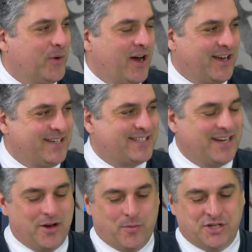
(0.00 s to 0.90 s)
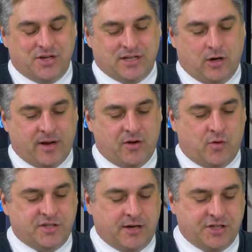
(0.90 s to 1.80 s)
words, mm. which is a little bit
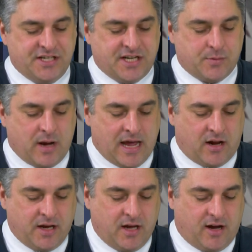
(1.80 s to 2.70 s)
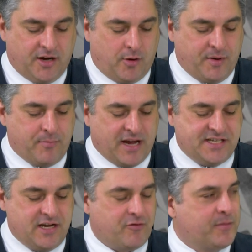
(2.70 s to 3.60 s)
naughty. And she says, well, I, I copied and
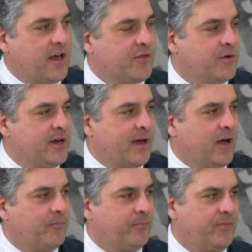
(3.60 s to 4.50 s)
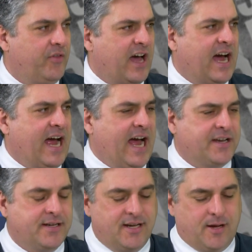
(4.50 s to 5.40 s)
pasted it from another email that I
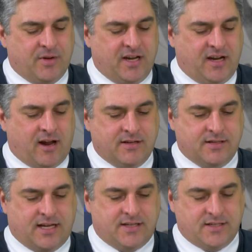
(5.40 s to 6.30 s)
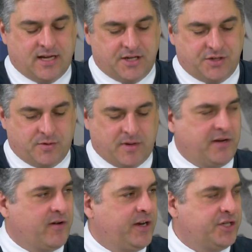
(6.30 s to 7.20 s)
had. But, you know, it's, that's, uh, she wouldn't
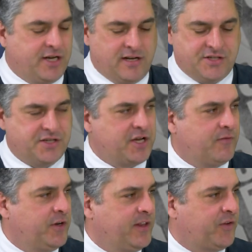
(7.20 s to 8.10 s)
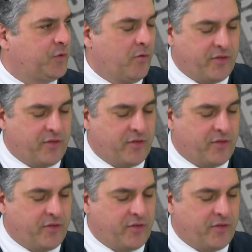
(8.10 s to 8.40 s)
make a very good journalist herself doing that sort of